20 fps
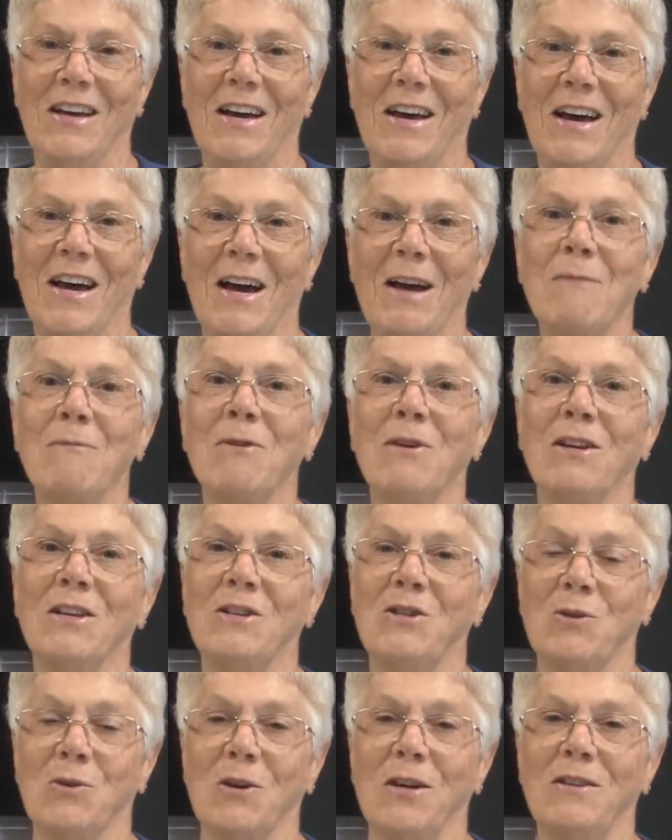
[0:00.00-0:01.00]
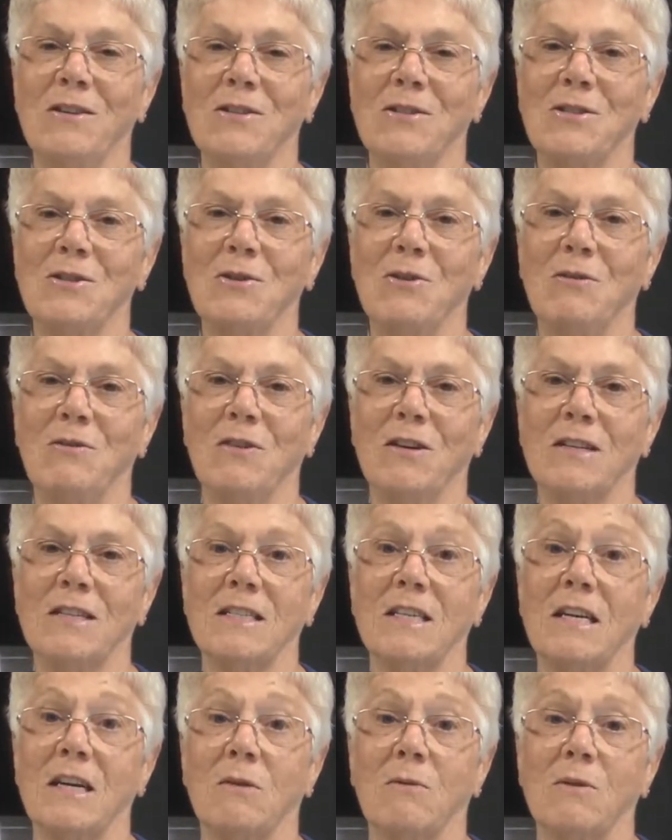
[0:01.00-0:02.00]
going to join the
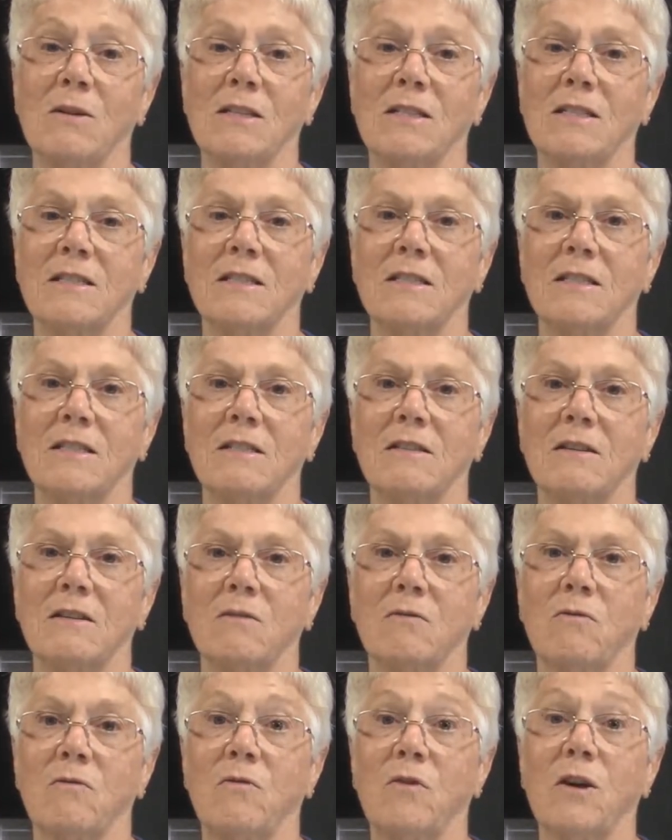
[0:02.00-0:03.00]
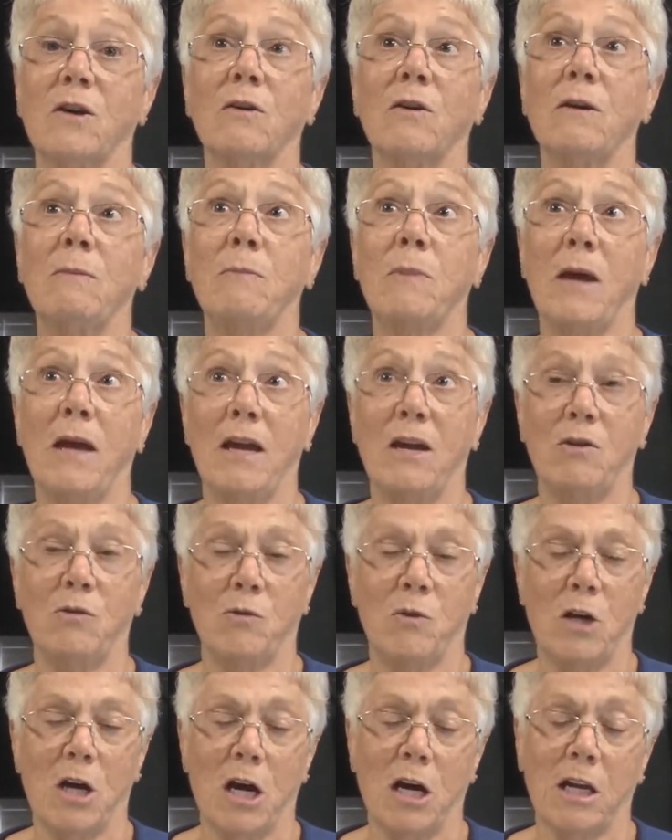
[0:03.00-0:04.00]
service. It was very
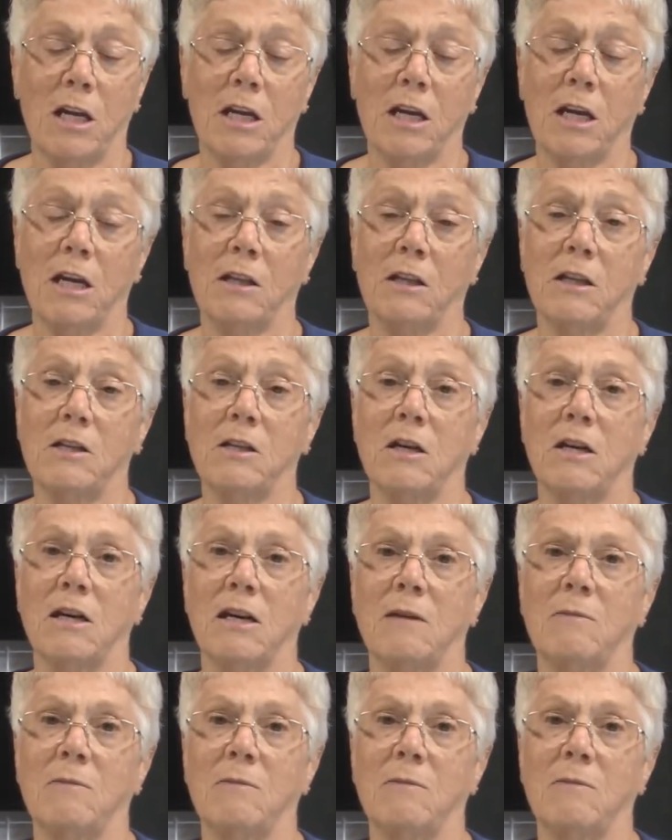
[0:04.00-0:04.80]
patriotic at the time